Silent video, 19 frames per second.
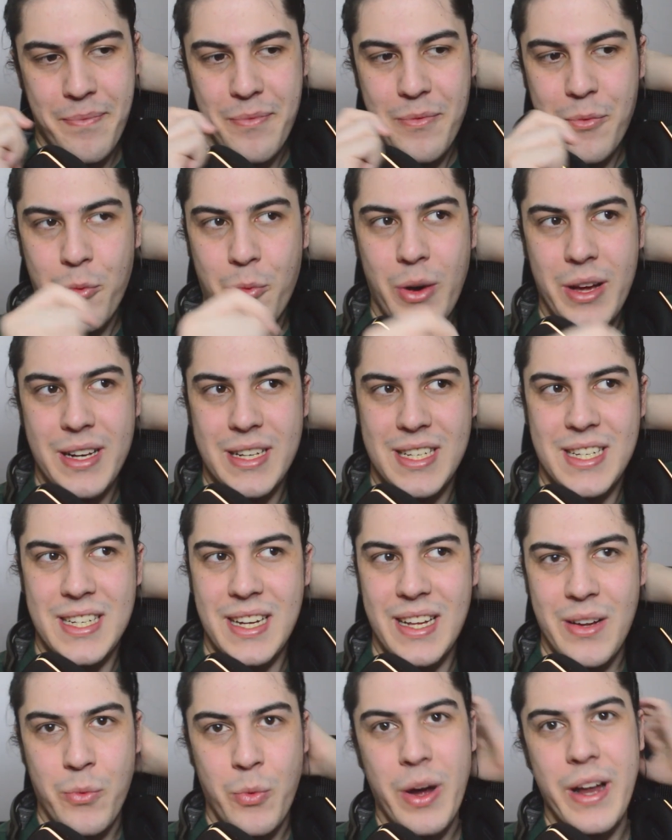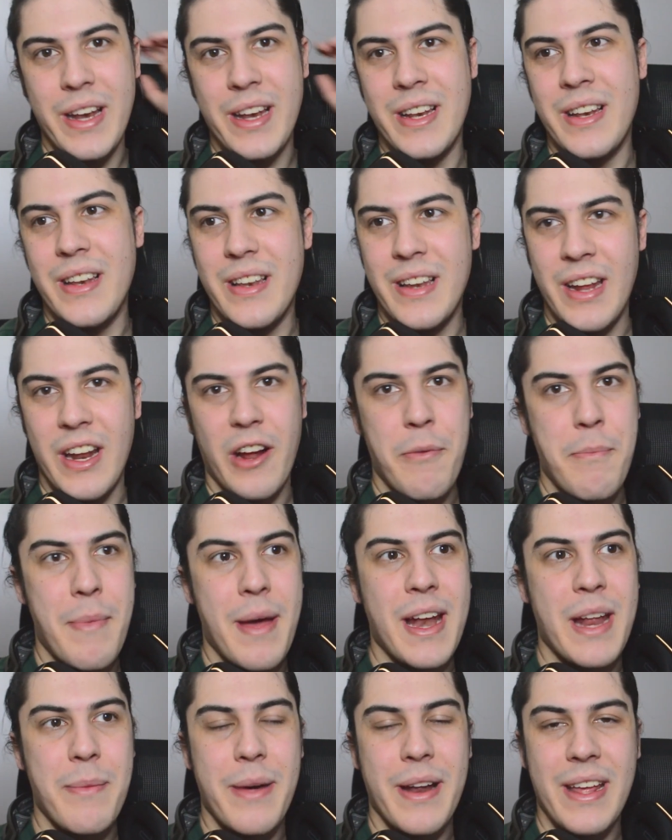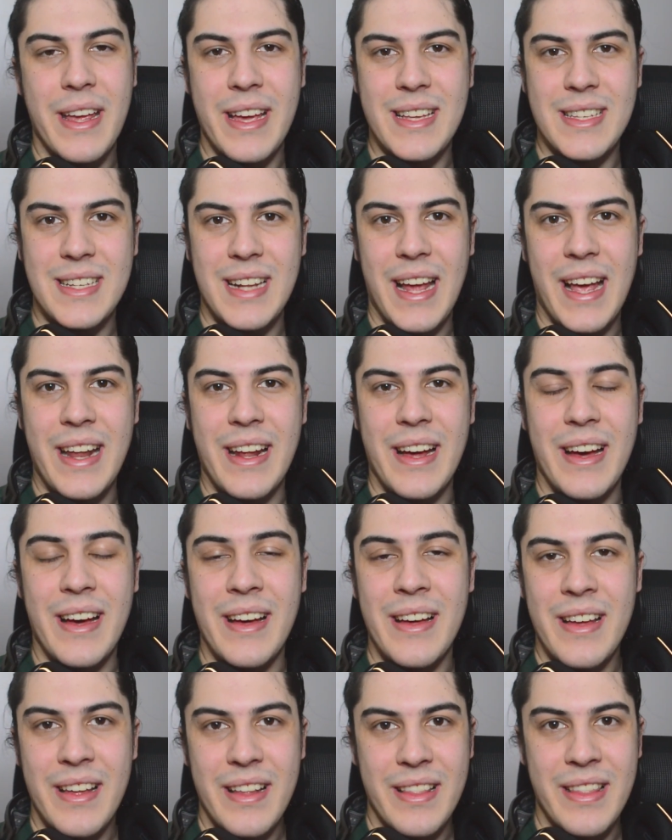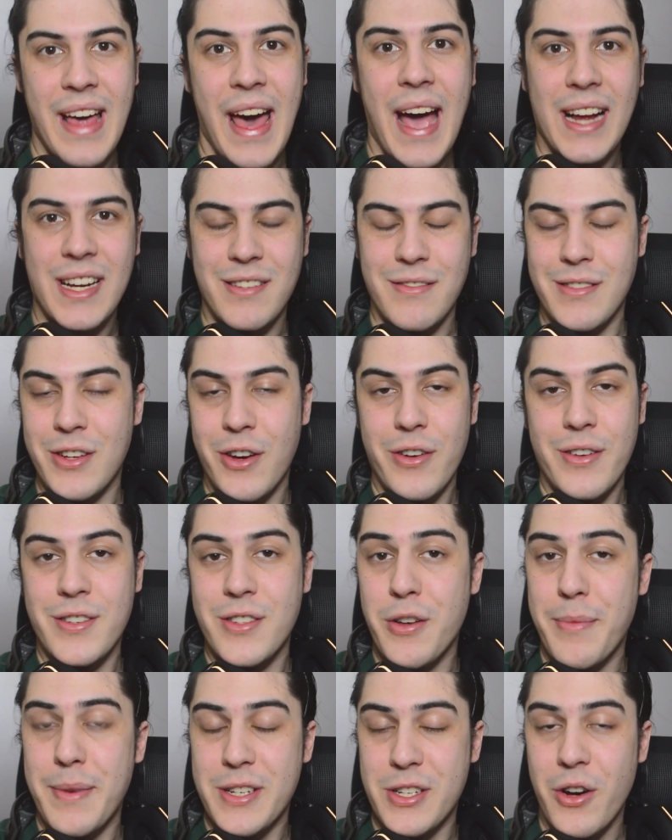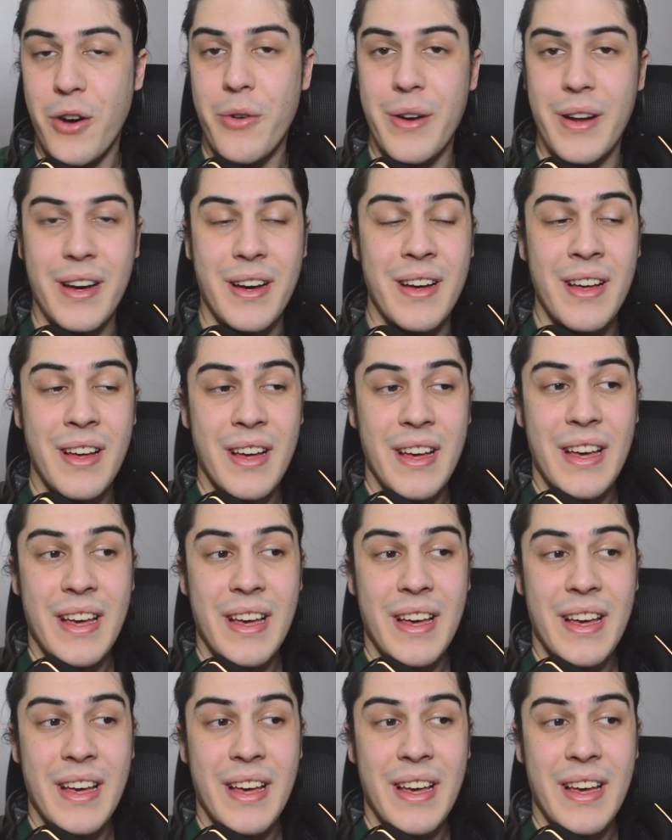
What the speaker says: Which when, you know, many, many years later, the actor has gotten so much older,